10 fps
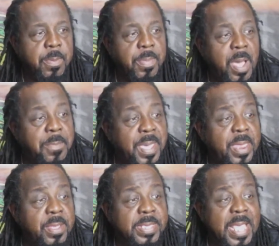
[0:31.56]

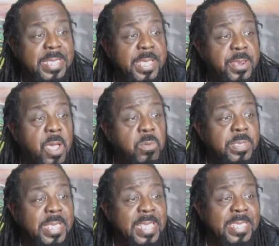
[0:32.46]
Barbados has
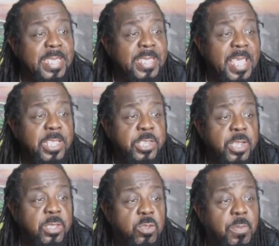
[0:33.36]
announced its
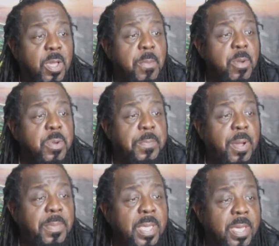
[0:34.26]
intention to become a
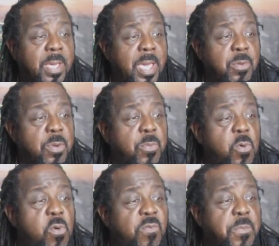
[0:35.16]
republic and
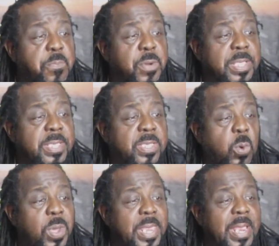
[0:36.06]
remove British
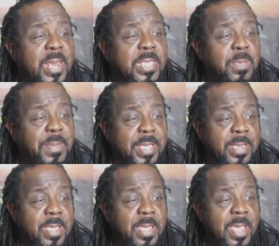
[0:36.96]
Queen
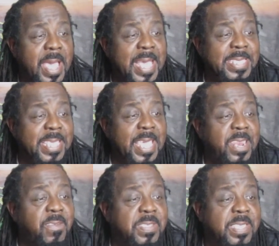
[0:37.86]
Elizabeth as head
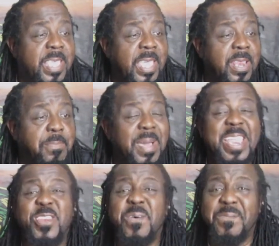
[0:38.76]
of state by
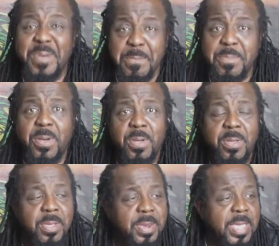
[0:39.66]
November
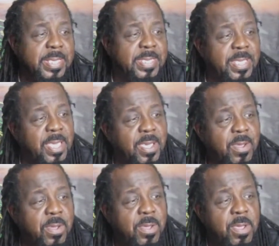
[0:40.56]
next year.